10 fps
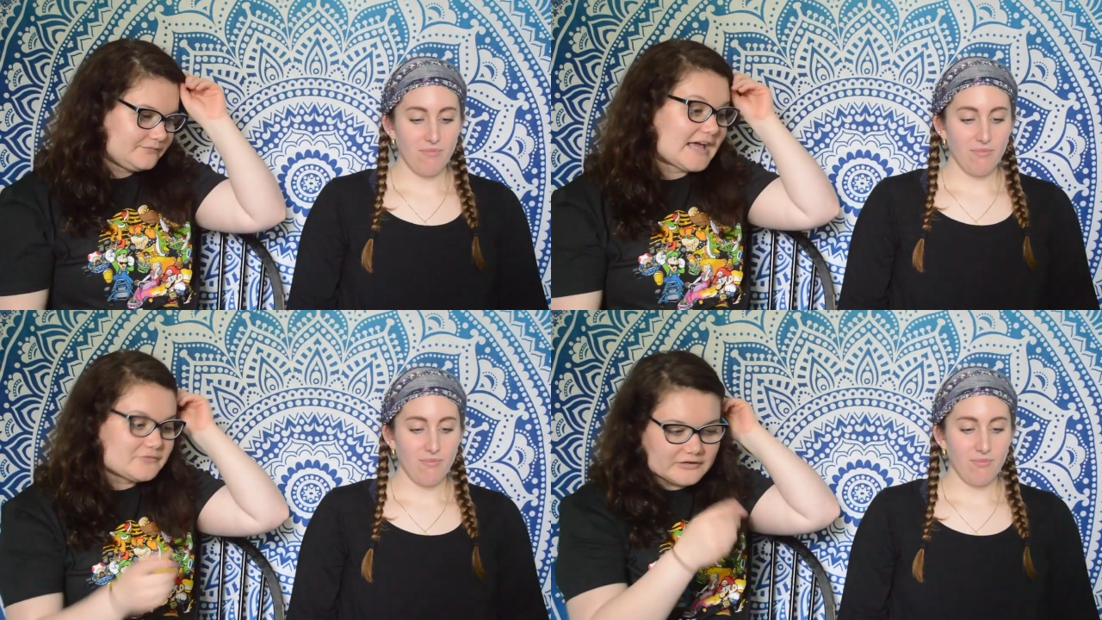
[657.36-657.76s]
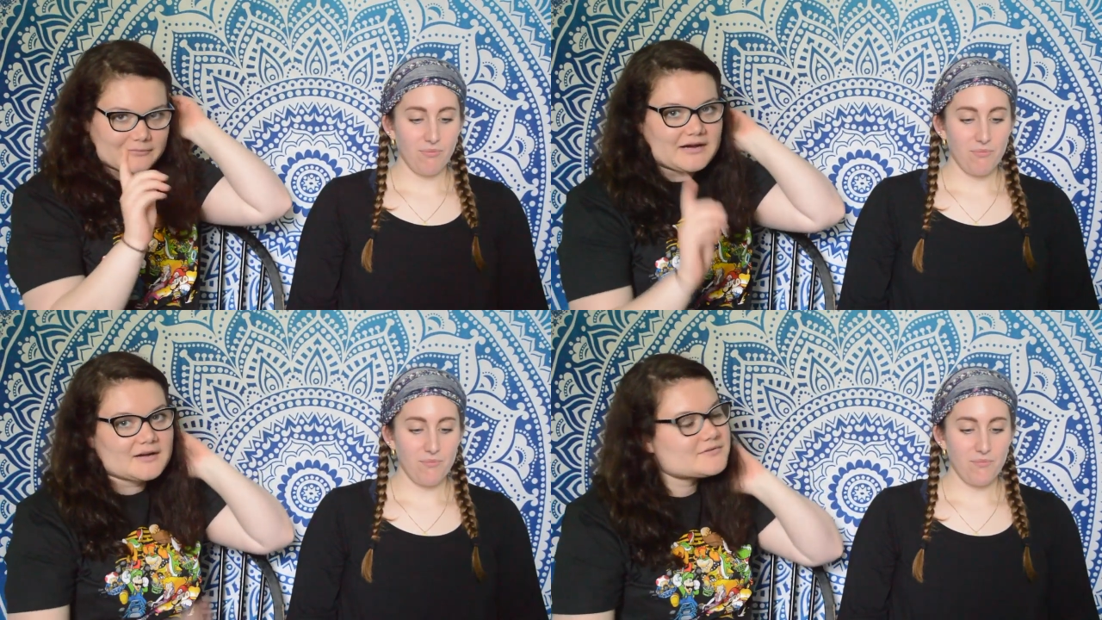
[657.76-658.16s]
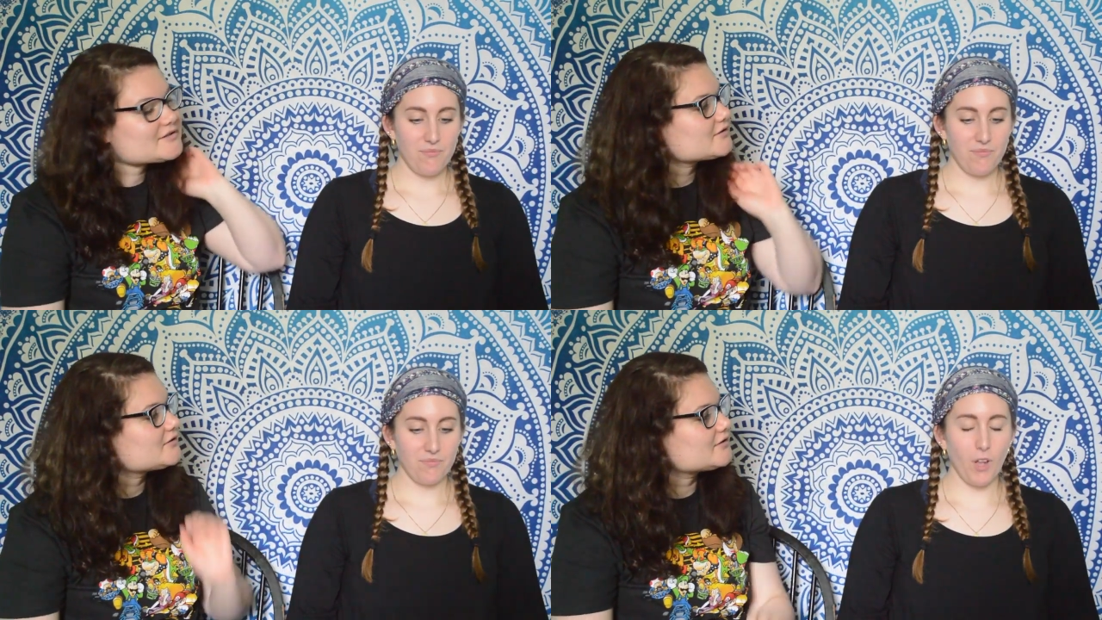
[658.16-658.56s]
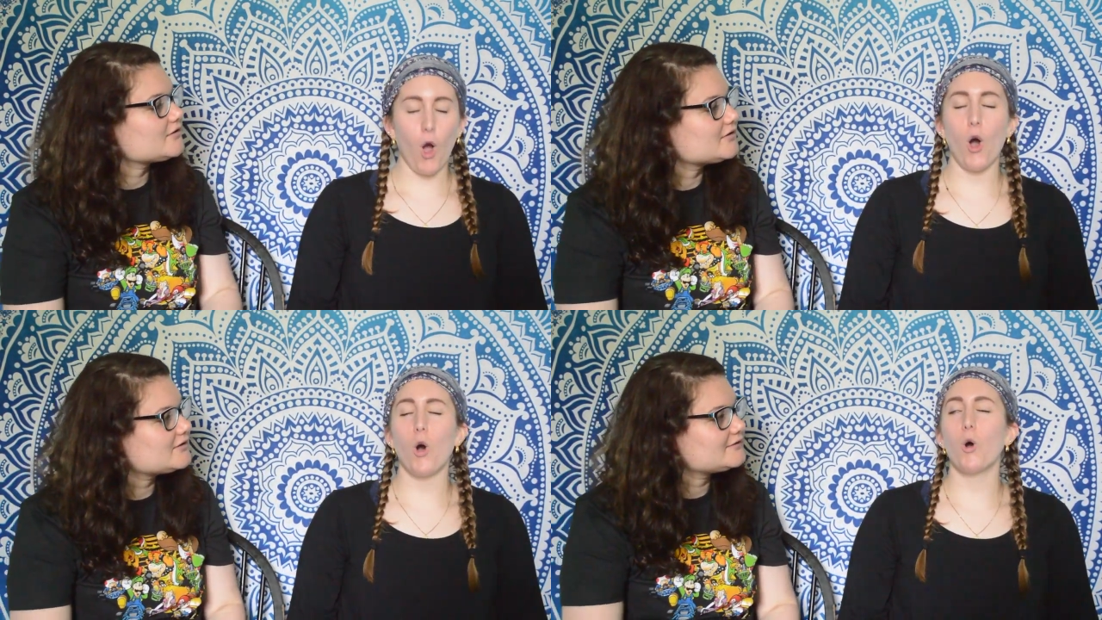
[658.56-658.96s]
Speaker 1: That and Ring Pops.
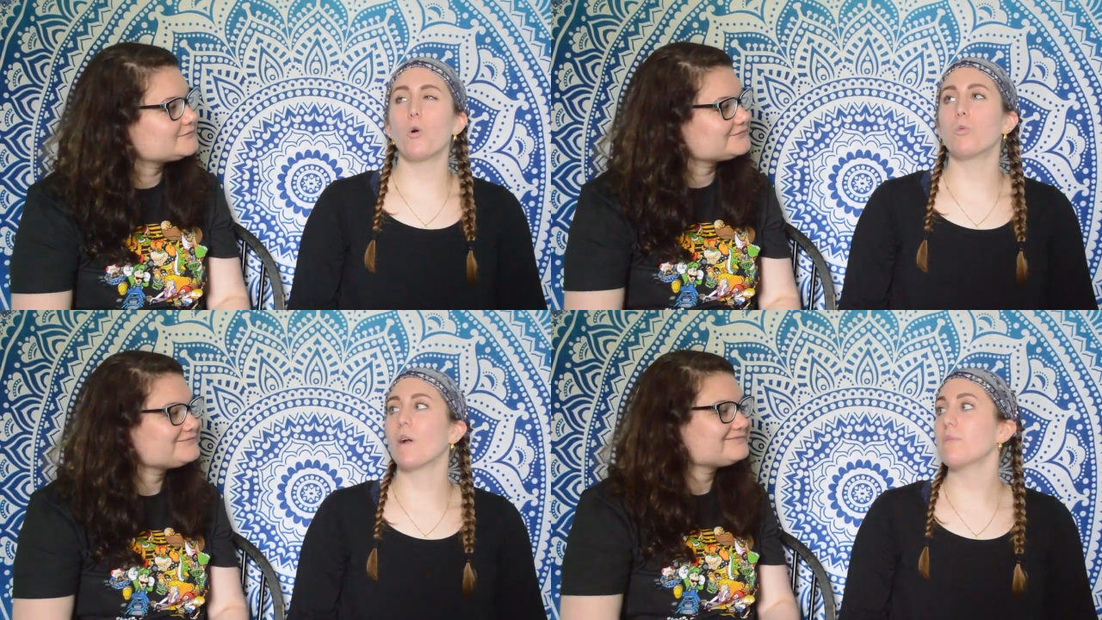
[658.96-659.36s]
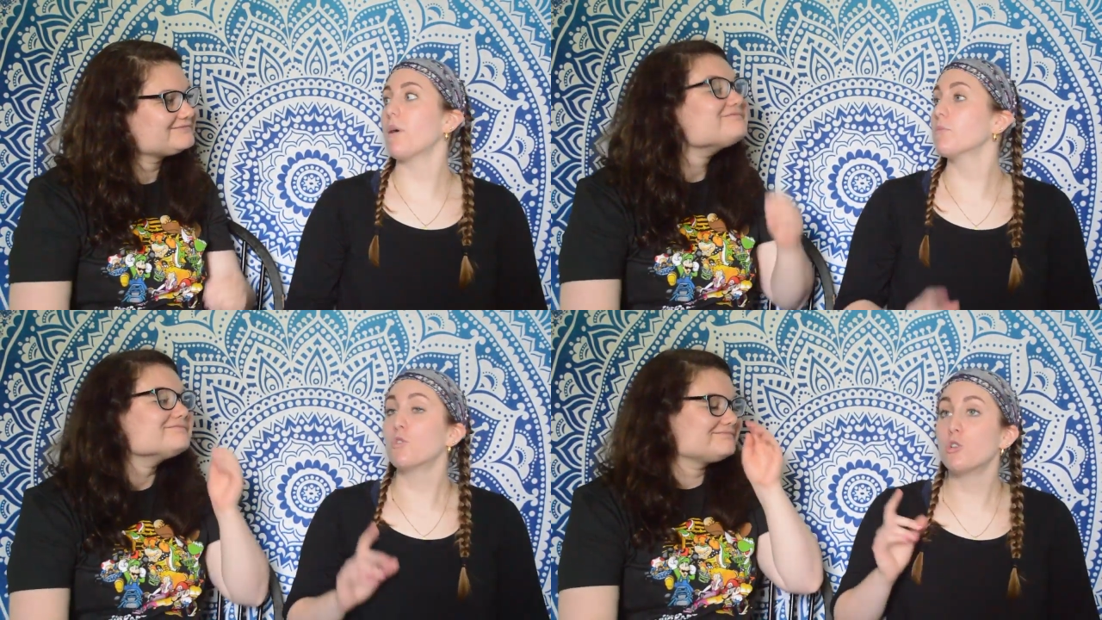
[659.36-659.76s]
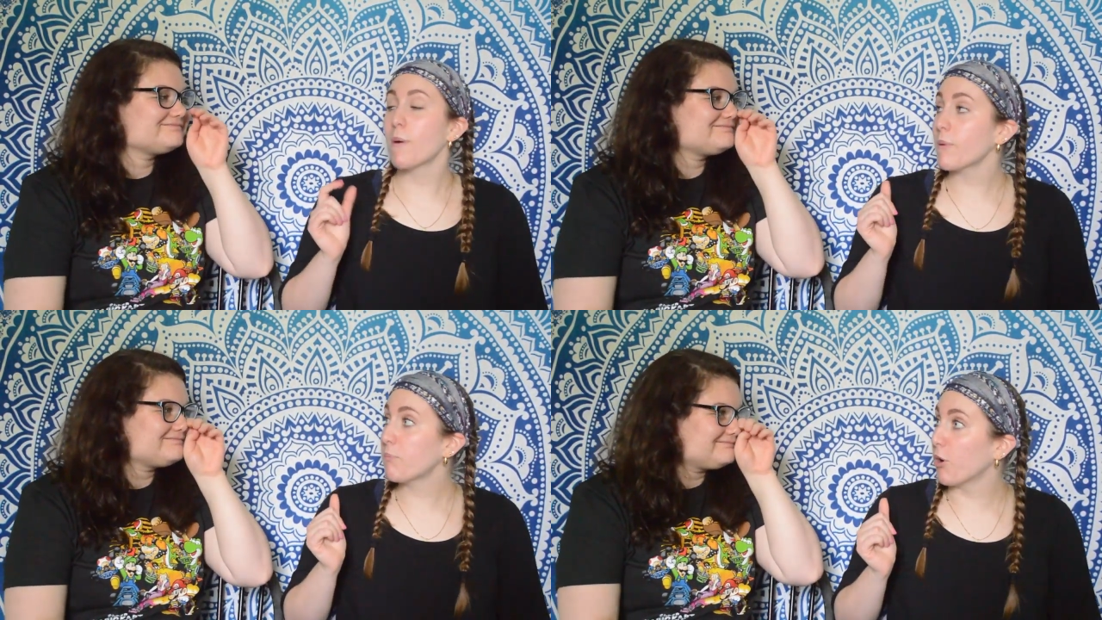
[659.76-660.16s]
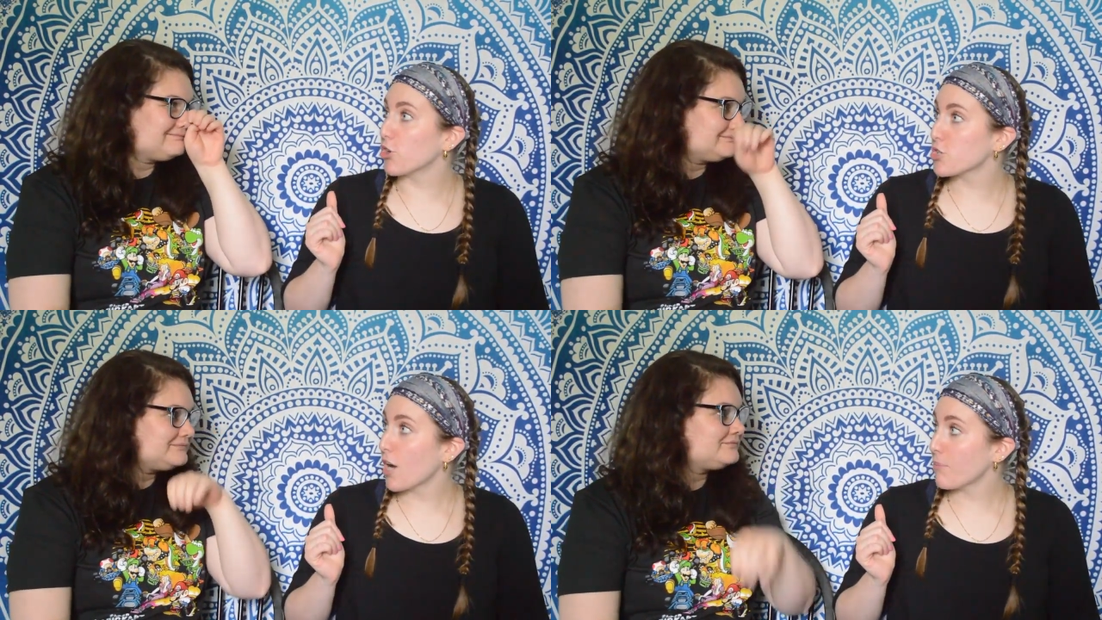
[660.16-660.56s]
Speaker 2: Oh, Ring. Do you remember
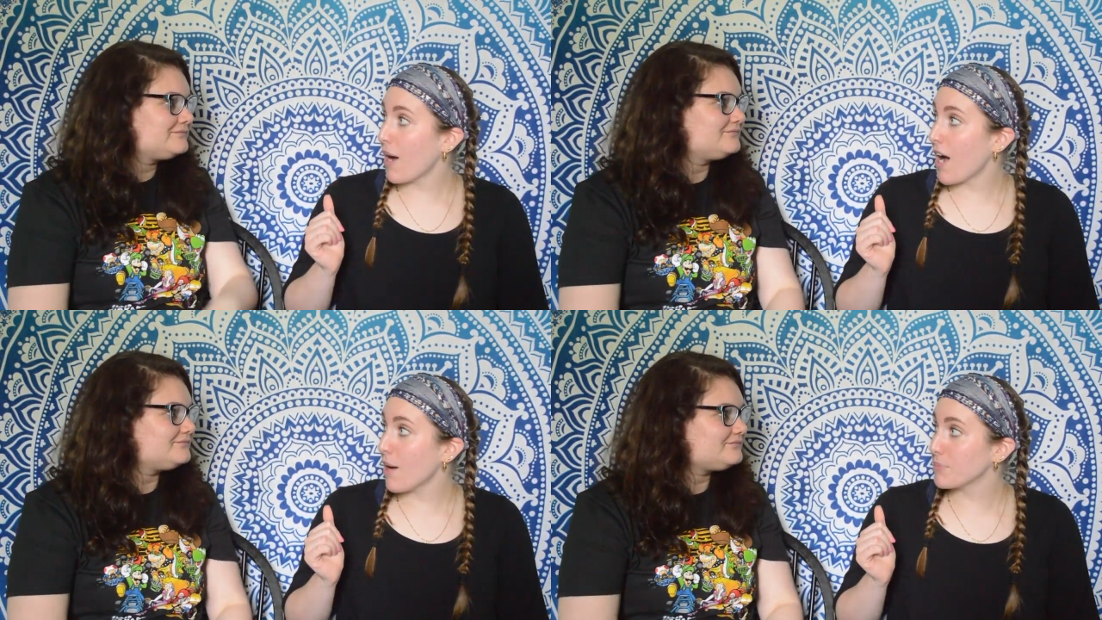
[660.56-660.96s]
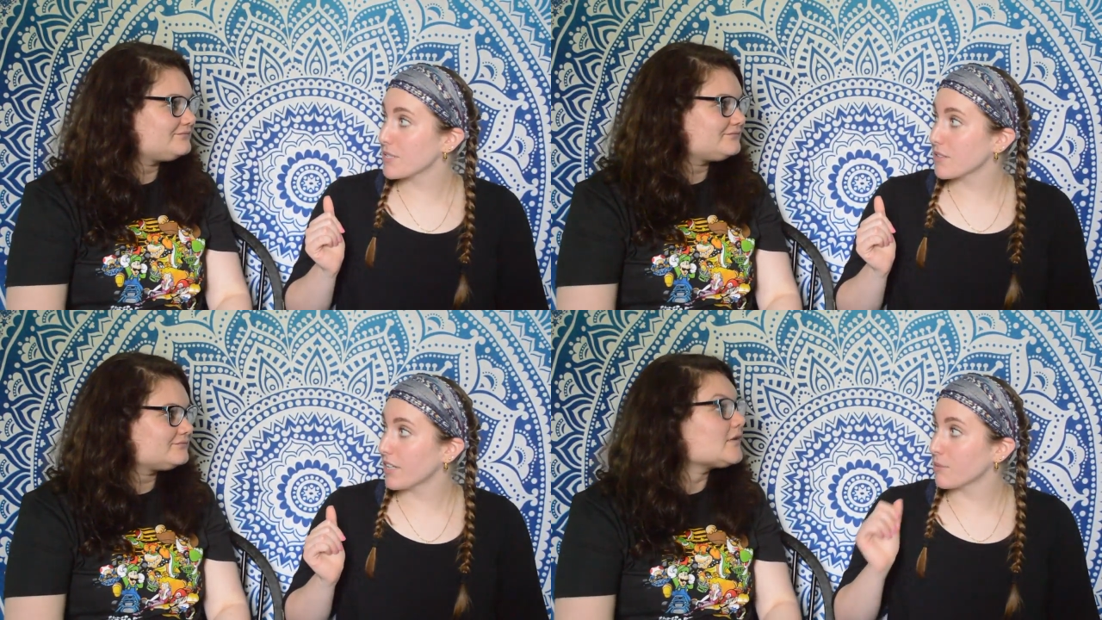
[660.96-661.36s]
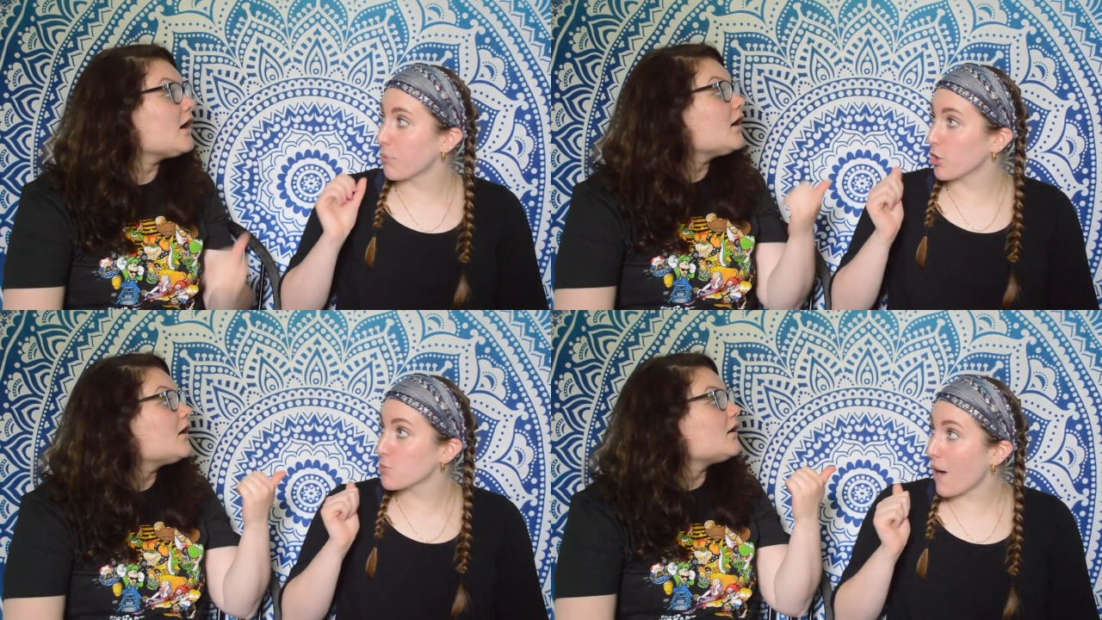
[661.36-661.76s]
Push-Up Pops? Like Push